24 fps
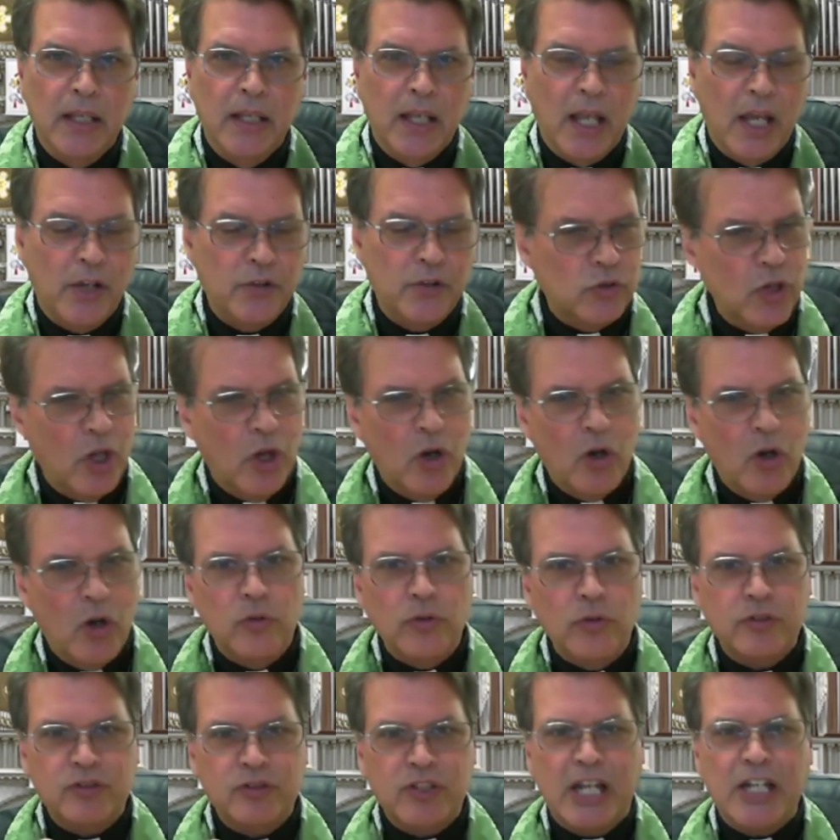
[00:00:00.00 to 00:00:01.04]
As you know,
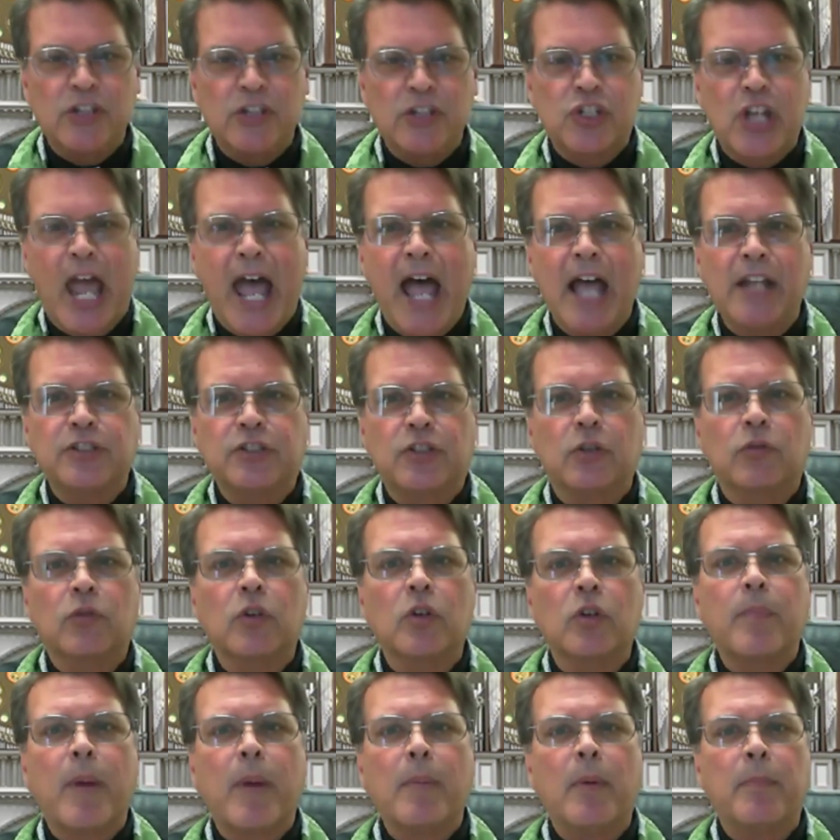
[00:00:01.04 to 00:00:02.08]
St. Chad's, the
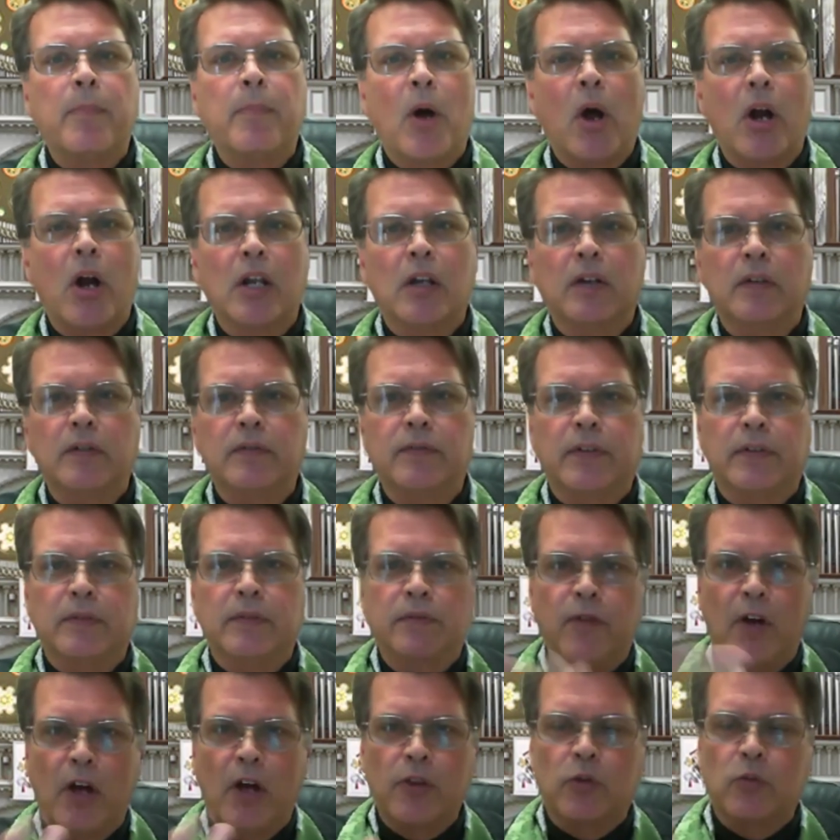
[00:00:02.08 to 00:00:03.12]
group I'm a part of, and
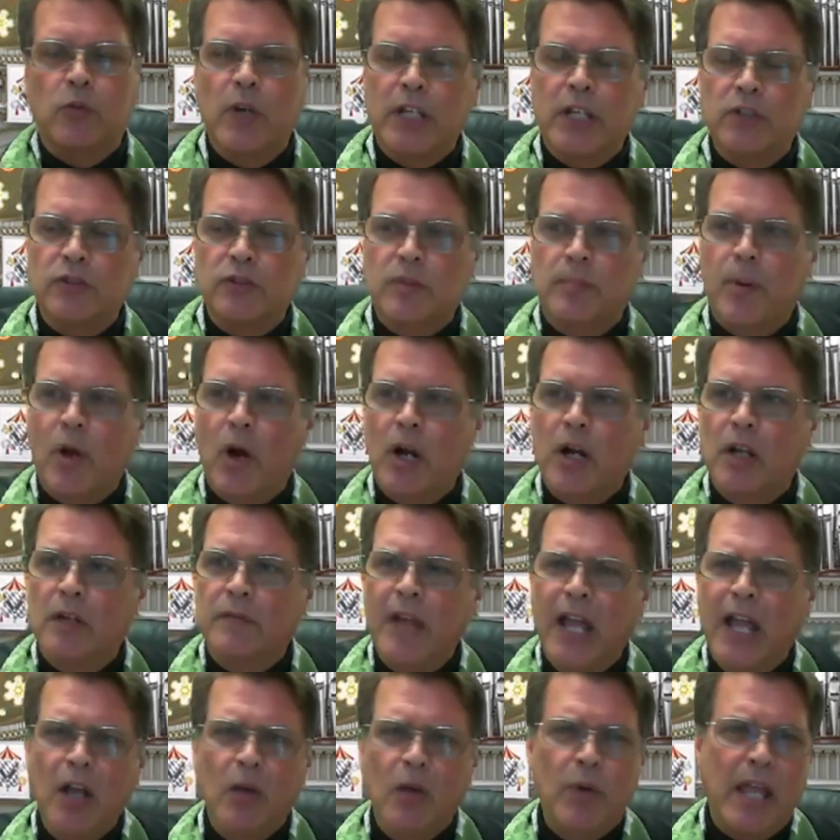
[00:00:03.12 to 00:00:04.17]
Father Rick is a part of,
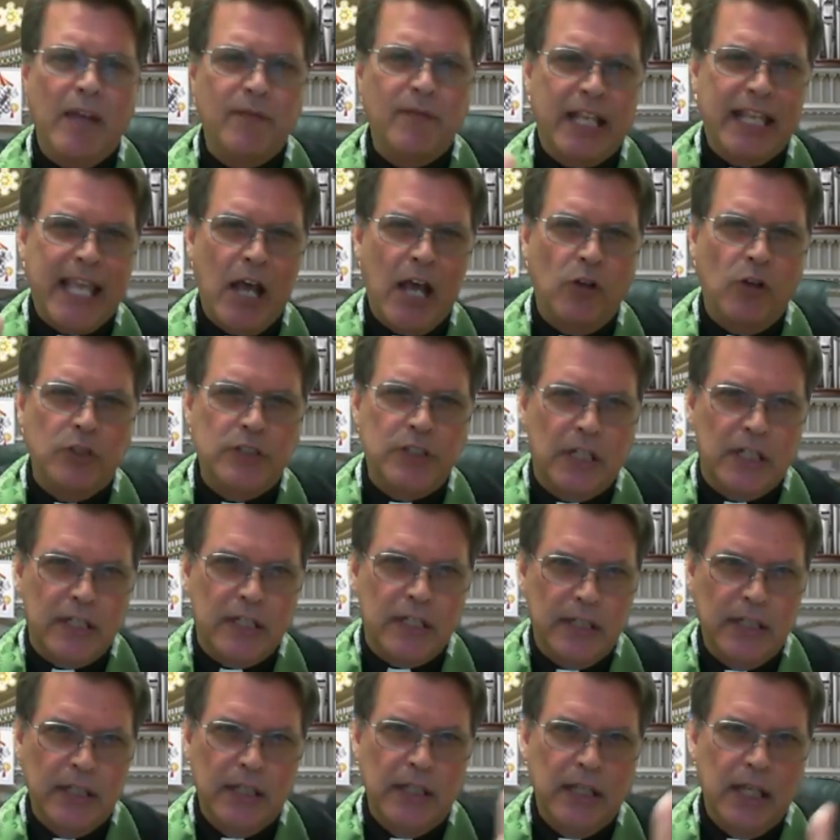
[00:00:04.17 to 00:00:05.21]
we have a Celtic
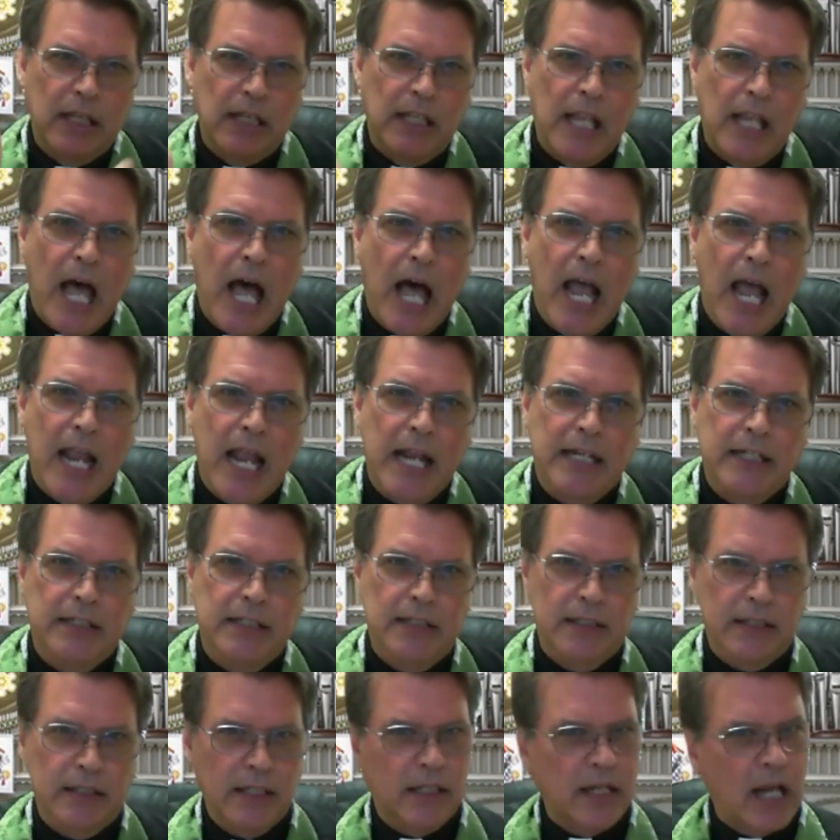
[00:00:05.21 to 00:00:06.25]
line
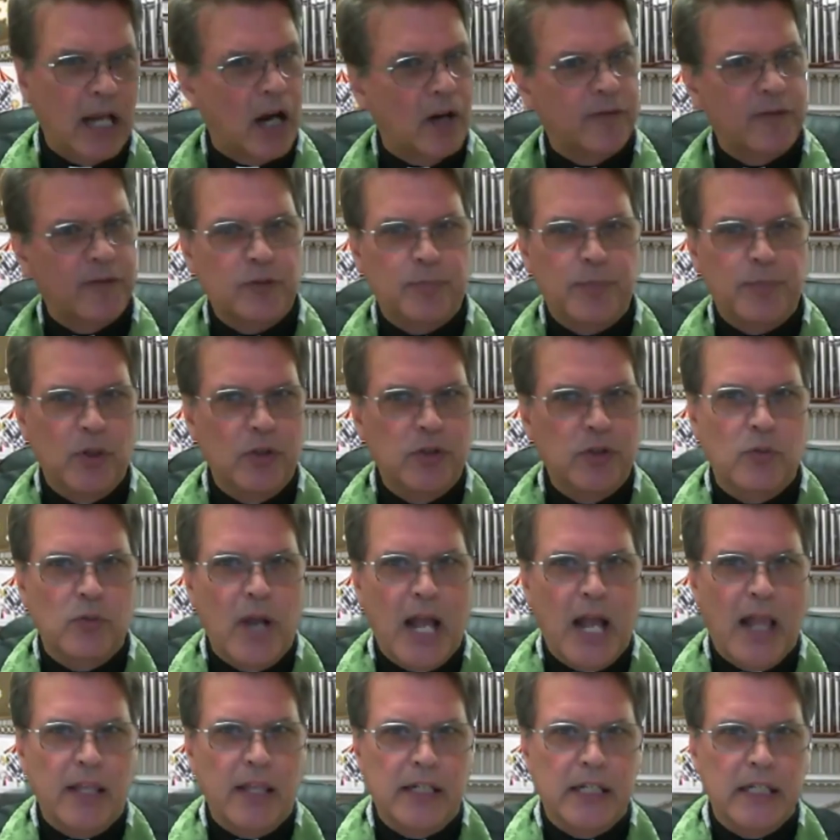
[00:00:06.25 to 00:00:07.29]
in our
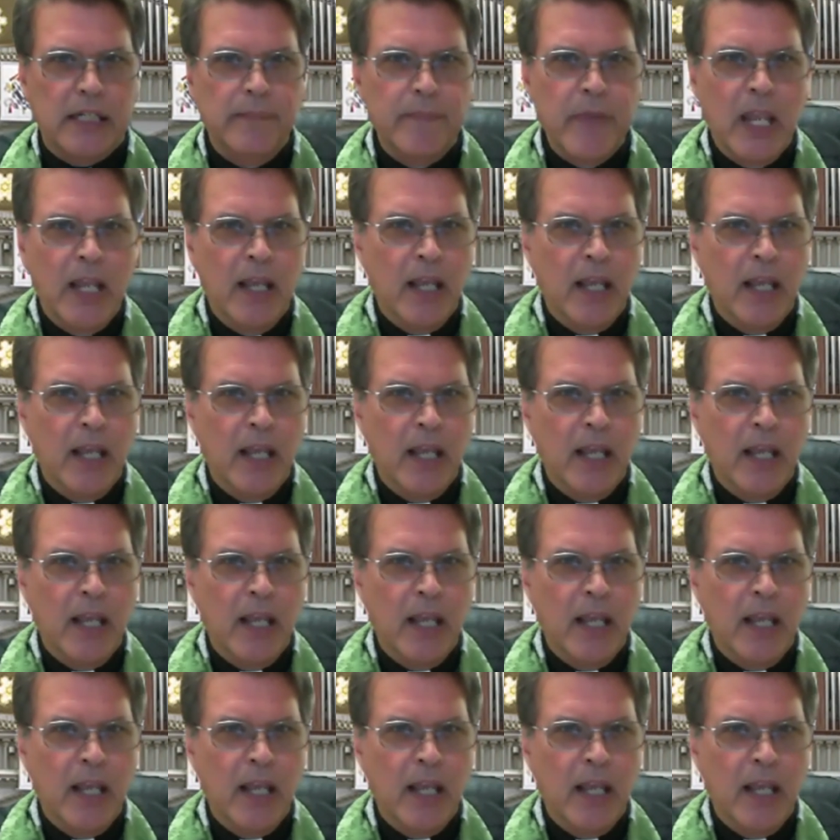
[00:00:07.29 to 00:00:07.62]
spirituality.